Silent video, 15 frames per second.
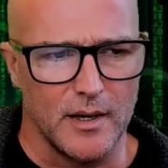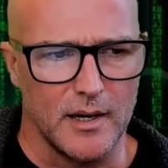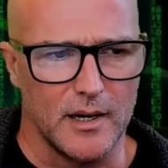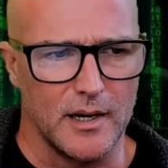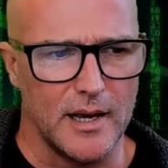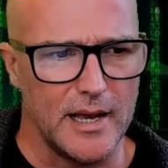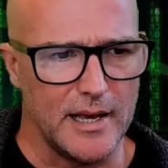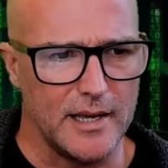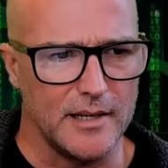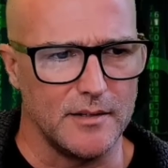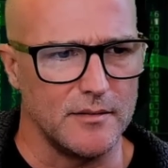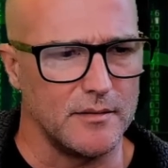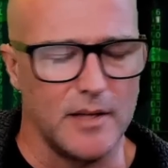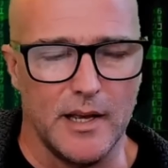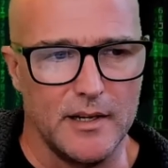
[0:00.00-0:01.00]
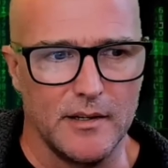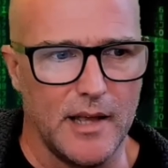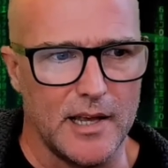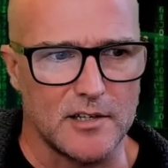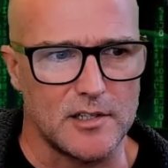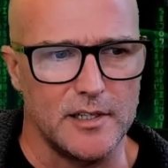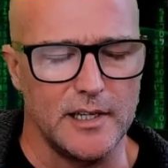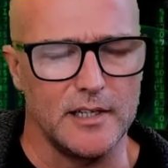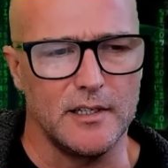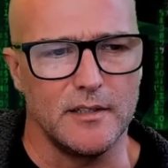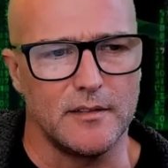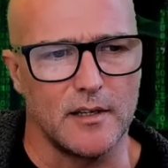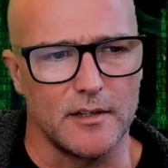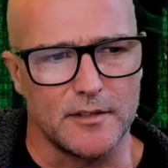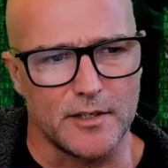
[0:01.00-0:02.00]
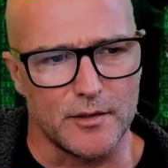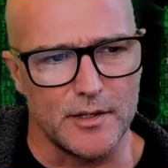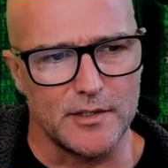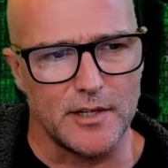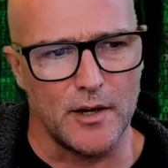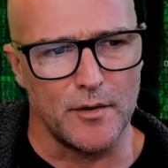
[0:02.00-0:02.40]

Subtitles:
and actually any deleterious